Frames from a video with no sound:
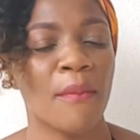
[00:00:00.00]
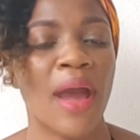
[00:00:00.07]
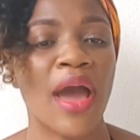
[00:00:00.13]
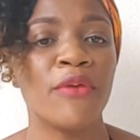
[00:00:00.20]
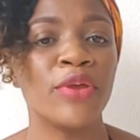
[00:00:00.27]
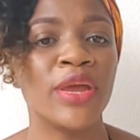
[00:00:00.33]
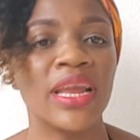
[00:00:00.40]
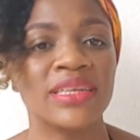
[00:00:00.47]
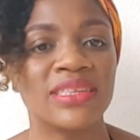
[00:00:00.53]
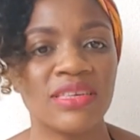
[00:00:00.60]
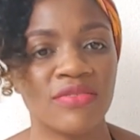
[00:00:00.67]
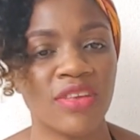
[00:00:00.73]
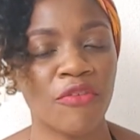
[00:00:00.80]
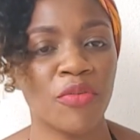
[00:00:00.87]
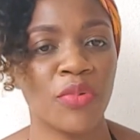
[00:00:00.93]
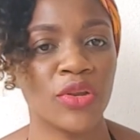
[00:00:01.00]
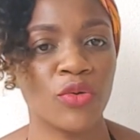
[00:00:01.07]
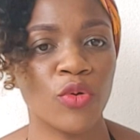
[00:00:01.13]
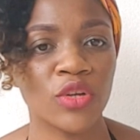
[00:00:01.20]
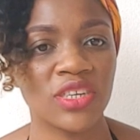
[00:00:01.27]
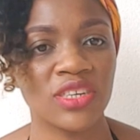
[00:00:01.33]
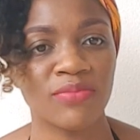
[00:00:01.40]
my relatives, everybody
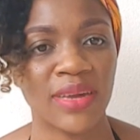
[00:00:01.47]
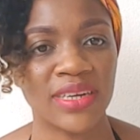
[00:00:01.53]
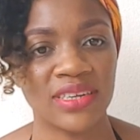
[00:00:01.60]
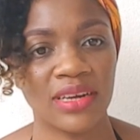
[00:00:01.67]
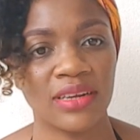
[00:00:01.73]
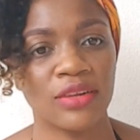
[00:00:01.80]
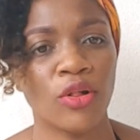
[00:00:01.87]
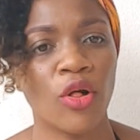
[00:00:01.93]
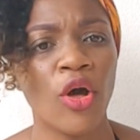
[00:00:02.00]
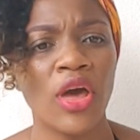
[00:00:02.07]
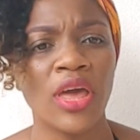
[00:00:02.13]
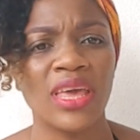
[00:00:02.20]
watches my channel.